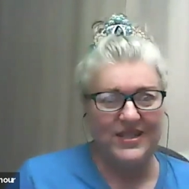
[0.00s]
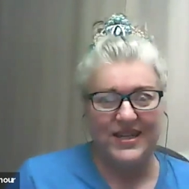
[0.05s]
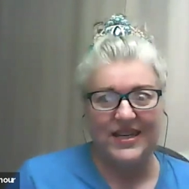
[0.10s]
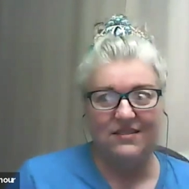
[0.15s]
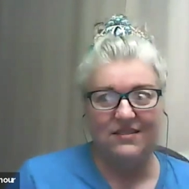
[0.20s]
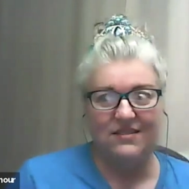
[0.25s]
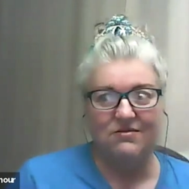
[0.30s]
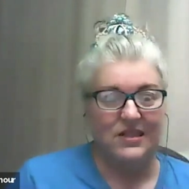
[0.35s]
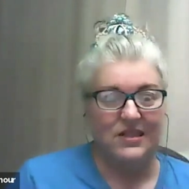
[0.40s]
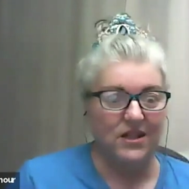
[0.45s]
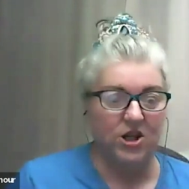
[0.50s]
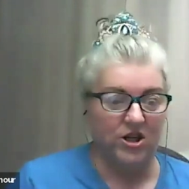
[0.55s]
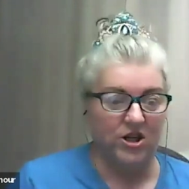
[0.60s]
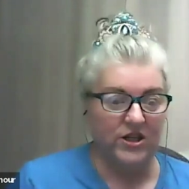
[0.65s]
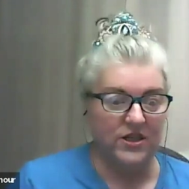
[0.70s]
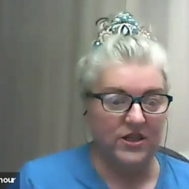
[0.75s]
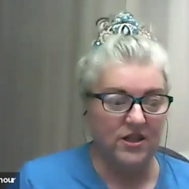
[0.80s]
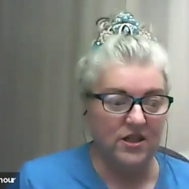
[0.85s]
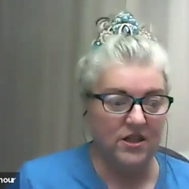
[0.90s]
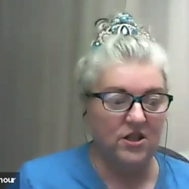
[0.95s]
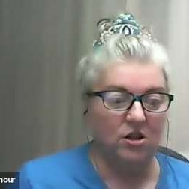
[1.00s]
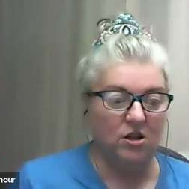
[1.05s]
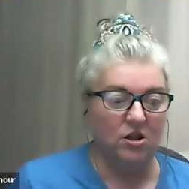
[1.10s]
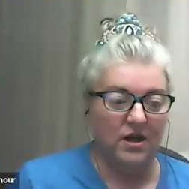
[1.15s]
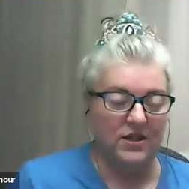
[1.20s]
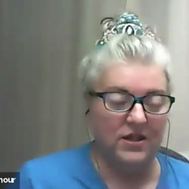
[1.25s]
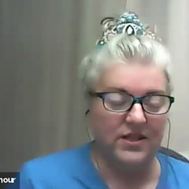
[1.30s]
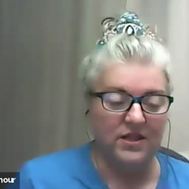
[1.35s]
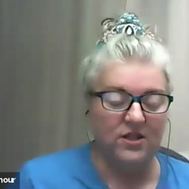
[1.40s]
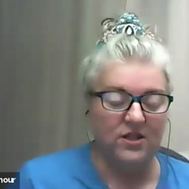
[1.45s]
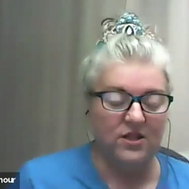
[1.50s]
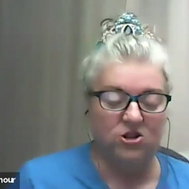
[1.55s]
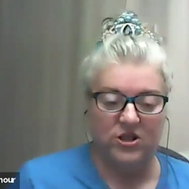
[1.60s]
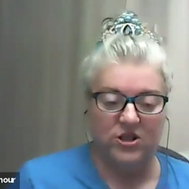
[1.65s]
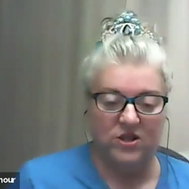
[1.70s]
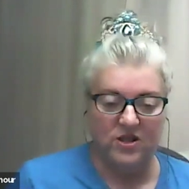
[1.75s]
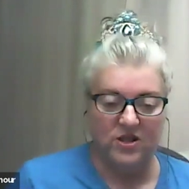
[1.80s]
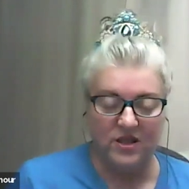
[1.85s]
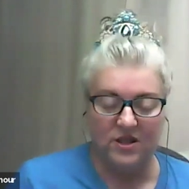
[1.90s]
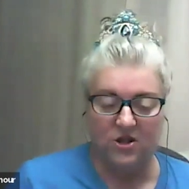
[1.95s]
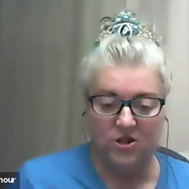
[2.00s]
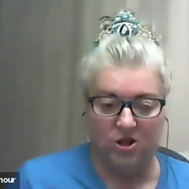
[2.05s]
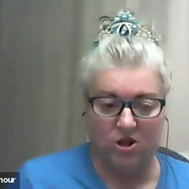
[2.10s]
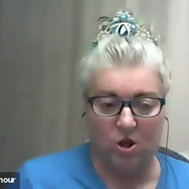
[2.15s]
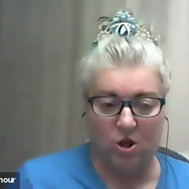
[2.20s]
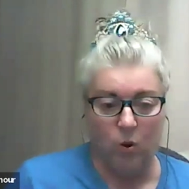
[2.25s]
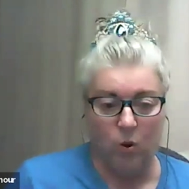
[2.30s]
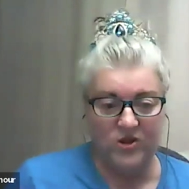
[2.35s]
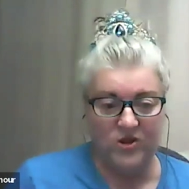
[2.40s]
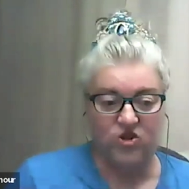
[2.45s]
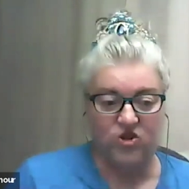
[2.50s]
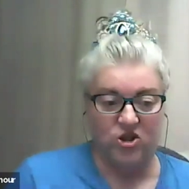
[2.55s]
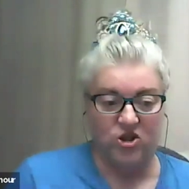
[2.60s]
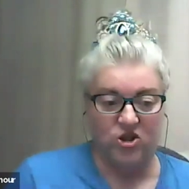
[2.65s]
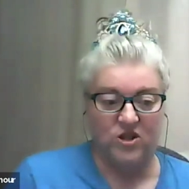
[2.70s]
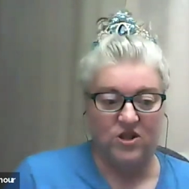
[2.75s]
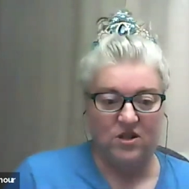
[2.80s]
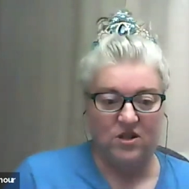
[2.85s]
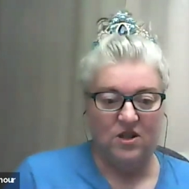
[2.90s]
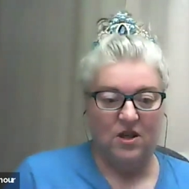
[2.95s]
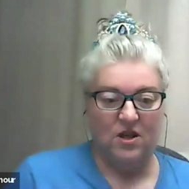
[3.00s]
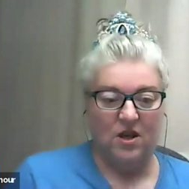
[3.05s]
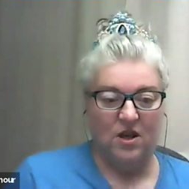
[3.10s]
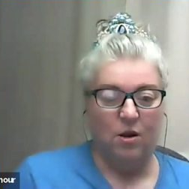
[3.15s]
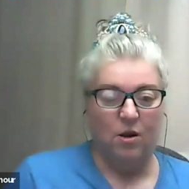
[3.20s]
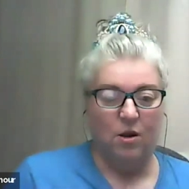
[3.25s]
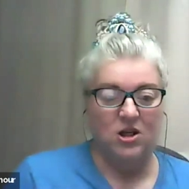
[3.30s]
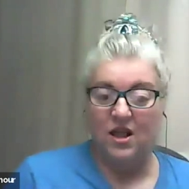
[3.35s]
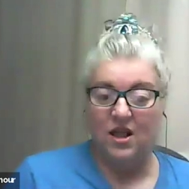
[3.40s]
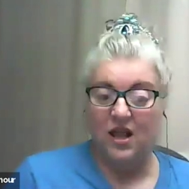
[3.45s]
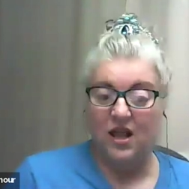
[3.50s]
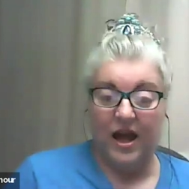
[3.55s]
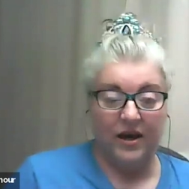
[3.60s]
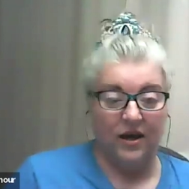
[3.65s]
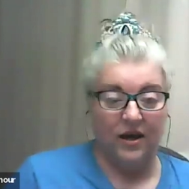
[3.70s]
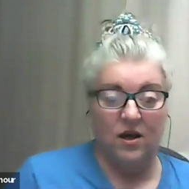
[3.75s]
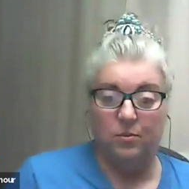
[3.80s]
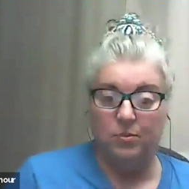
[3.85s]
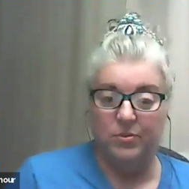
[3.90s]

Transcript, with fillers: even though it's getting sillier and sillier, a sillier and sillier question.